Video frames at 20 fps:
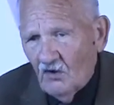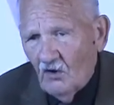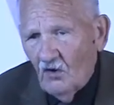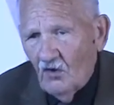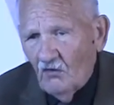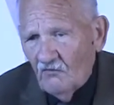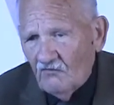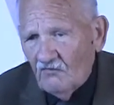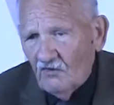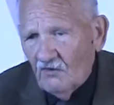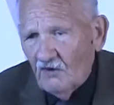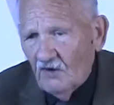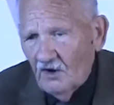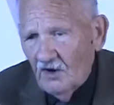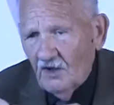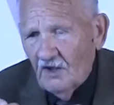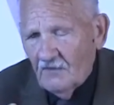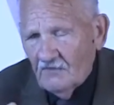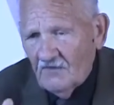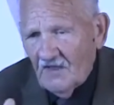over
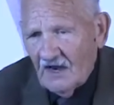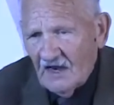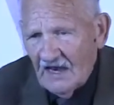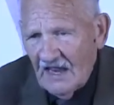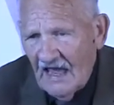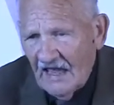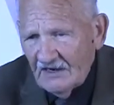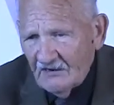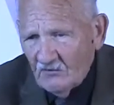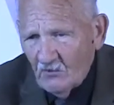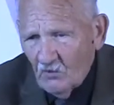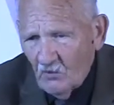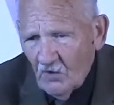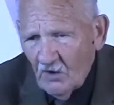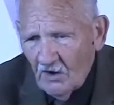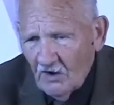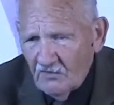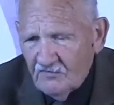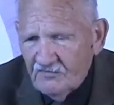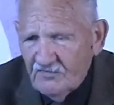the Latin
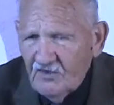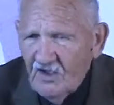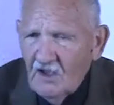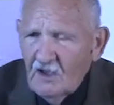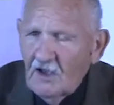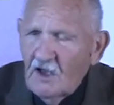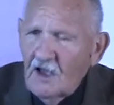words.